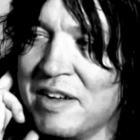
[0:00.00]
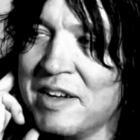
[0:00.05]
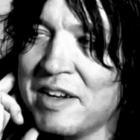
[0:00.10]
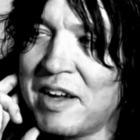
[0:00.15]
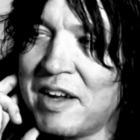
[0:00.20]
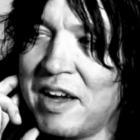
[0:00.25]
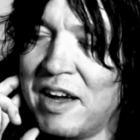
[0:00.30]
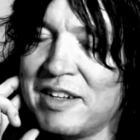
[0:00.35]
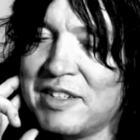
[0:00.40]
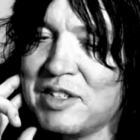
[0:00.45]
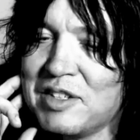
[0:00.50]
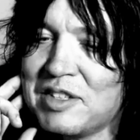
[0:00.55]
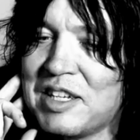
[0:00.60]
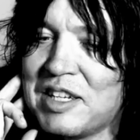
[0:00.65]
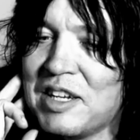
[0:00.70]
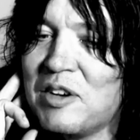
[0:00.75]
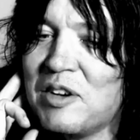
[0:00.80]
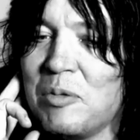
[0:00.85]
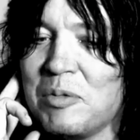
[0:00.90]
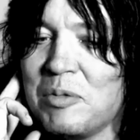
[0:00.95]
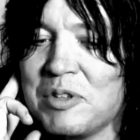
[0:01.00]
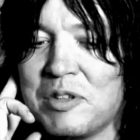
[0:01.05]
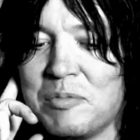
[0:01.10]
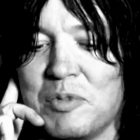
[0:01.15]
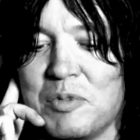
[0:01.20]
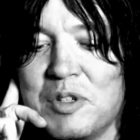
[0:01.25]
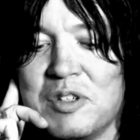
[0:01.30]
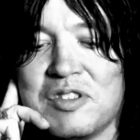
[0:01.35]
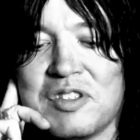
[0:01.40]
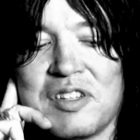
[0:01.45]
kind of just get on with the
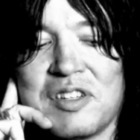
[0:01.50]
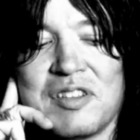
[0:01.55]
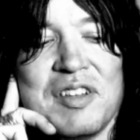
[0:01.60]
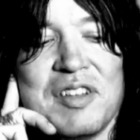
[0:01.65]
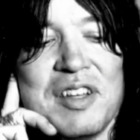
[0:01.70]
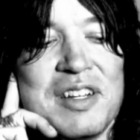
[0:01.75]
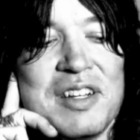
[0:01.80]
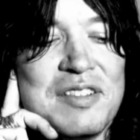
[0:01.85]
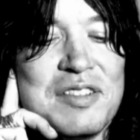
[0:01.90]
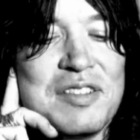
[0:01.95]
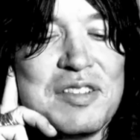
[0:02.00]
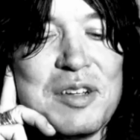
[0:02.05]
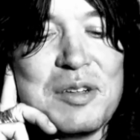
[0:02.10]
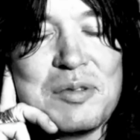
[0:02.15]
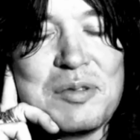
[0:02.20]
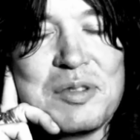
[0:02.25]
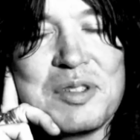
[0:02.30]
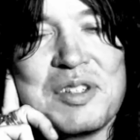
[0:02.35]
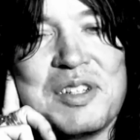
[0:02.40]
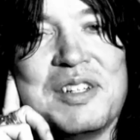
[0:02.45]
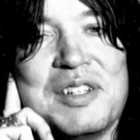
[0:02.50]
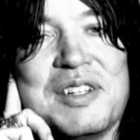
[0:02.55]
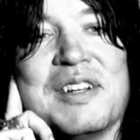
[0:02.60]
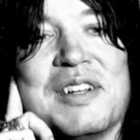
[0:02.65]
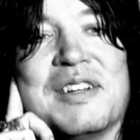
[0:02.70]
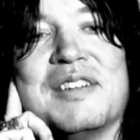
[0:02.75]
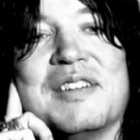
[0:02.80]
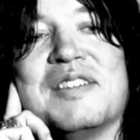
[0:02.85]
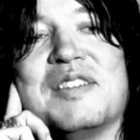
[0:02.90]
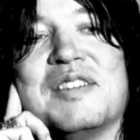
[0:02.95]
music thing. So she
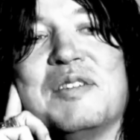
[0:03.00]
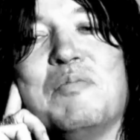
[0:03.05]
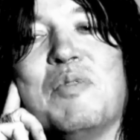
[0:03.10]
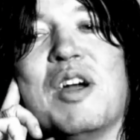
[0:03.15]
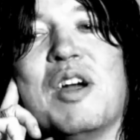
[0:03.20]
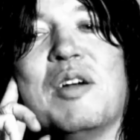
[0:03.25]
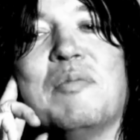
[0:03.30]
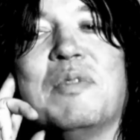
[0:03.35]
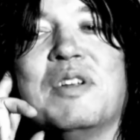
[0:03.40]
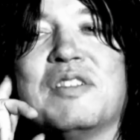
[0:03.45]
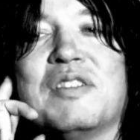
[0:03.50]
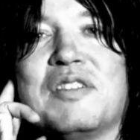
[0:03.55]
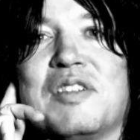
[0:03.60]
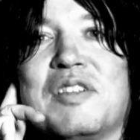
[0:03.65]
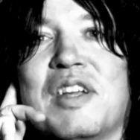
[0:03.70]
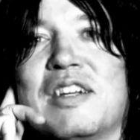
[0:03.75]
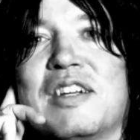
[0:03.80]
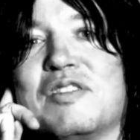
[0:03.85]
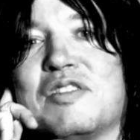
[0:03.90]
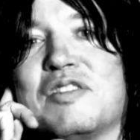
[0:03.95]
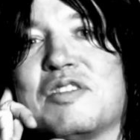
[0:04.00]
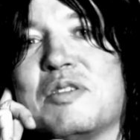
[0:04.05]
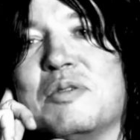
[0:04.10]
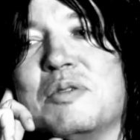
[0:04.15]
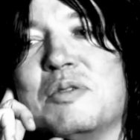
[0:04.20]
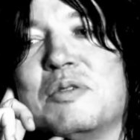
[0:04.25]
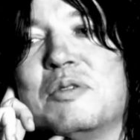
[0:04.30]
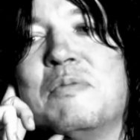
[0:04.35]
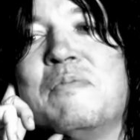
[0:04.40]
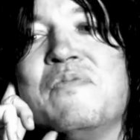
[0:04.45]
bribed me to stay in
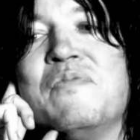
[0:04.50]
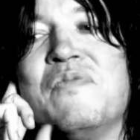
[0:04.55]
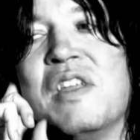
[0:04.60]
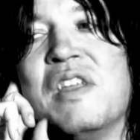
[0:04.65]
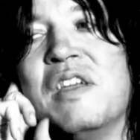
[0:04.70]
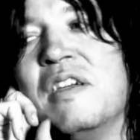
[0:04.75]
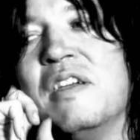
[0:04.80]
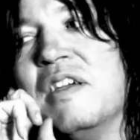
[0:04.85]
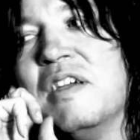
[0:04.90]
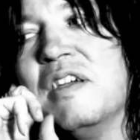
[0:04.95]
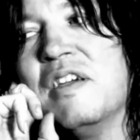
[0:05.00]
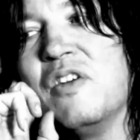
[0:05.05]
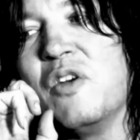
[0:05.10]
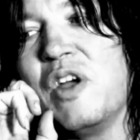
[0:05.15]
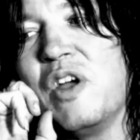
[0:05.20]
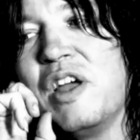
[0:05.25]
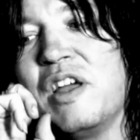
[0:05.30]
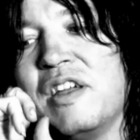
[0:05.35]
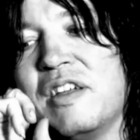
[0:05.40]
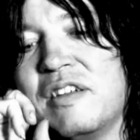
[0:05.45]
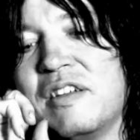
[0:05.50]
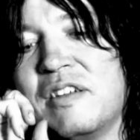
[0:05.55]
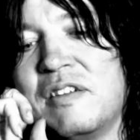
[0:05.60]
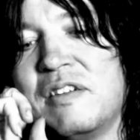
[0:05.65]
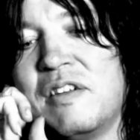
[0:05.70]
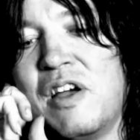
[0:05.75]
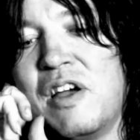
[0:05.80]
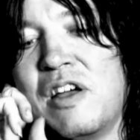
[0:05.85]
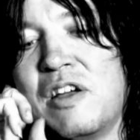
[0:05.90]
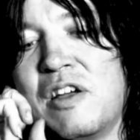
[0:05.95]
school.
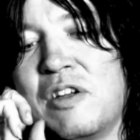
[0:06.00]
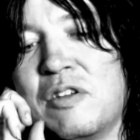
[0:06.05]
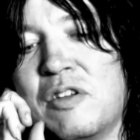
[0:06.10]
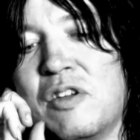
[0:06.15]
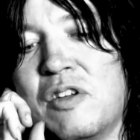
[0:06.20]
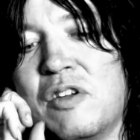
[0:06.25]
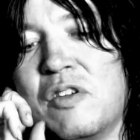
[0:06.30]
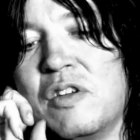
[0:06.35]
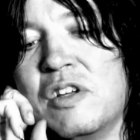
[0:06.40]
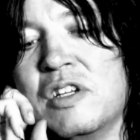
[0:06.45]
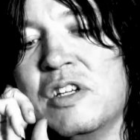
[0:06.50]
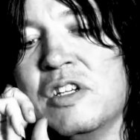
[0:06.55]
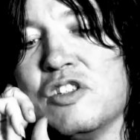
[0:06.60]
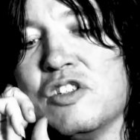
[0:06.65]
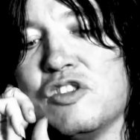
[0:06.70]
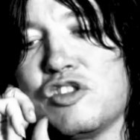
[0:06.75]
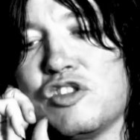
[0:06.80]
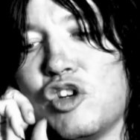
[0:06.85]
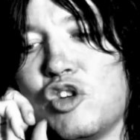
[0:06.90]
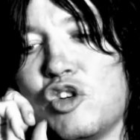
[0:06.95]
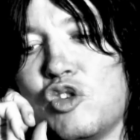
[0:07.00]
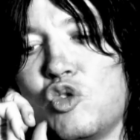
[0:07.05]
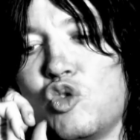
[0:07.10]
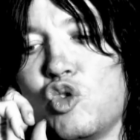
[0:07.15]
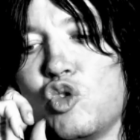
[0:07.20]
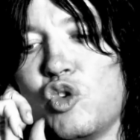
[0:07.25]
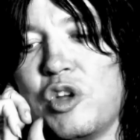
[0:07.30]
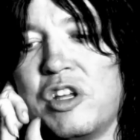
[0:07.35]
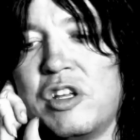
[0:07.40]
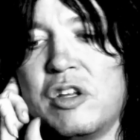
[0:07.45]
And
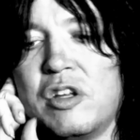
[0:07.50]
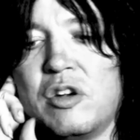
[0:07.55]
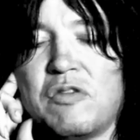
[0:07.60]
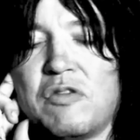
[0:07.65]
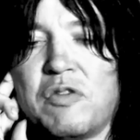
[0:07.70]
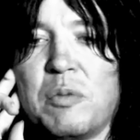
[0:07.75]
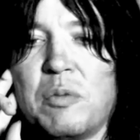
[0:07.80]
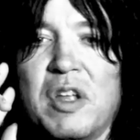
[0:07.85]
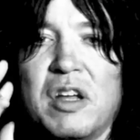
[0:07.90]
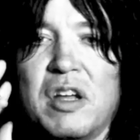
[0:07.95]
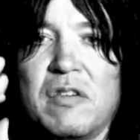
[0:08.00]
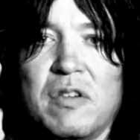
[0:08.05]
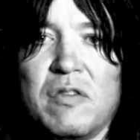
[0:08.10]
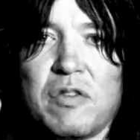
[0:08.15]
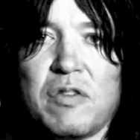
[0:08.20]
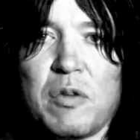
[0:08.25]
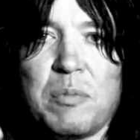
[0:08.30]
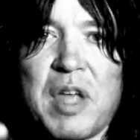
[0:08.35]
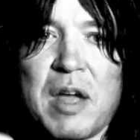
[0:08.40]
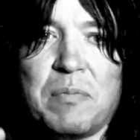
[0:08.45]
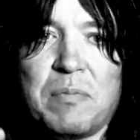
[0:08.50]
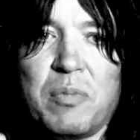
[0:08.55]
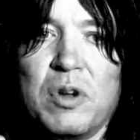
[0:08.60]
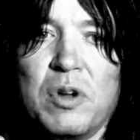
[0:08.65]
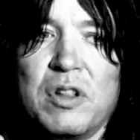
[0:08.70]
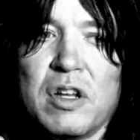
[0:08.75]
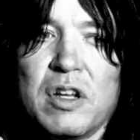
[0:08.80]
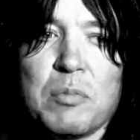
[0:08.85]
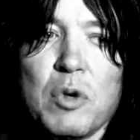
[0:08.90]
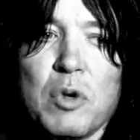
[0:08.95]
so, you know, from that
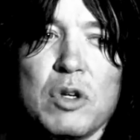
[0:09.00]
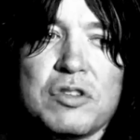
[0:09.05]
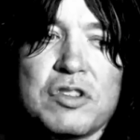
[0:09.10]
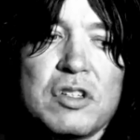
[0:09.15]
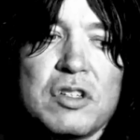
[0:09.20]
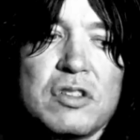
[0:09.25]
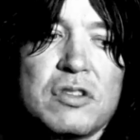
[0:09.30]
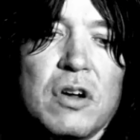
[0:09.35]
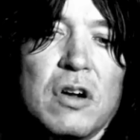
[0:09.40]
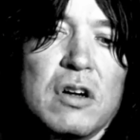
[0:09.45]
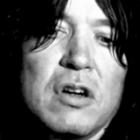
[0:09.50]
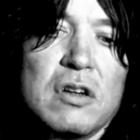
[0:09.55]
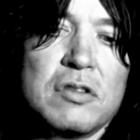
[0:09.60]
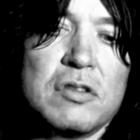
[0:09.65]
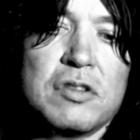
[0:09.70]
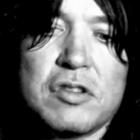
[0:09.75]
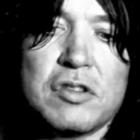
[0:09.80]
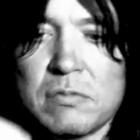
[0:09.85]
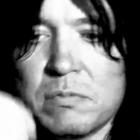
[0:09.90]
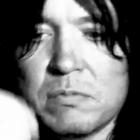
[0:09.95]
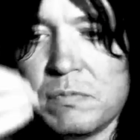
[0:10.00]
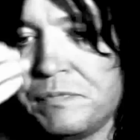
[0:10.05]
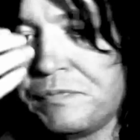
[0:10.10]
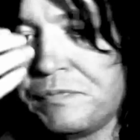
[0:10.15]
point, like most guitarists,